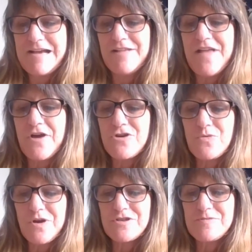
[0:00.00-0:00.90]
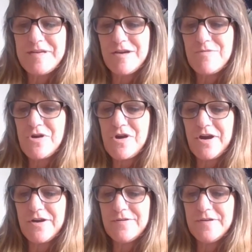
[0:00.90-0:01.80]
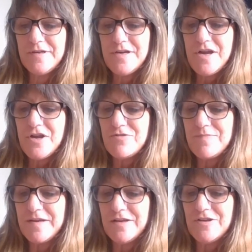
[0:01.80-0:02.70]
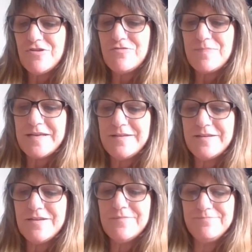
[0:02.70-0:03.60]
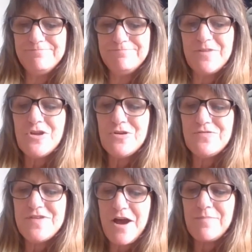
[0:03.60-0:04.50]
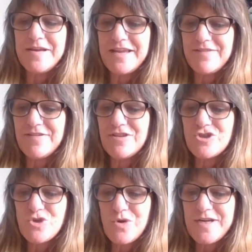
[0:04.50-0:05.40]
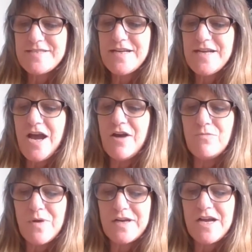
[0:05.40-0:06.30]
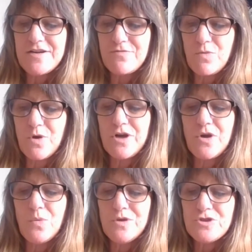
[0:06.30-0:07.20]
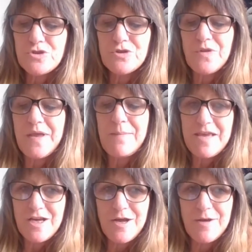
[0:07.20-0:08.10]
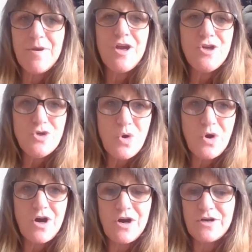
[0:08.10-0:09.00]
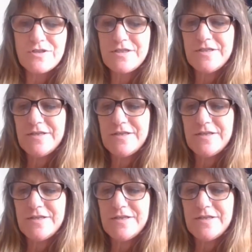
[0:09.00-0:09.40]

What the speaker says: Allow your work to become your art. You've now been given the choice of what kind of work will truly become your art.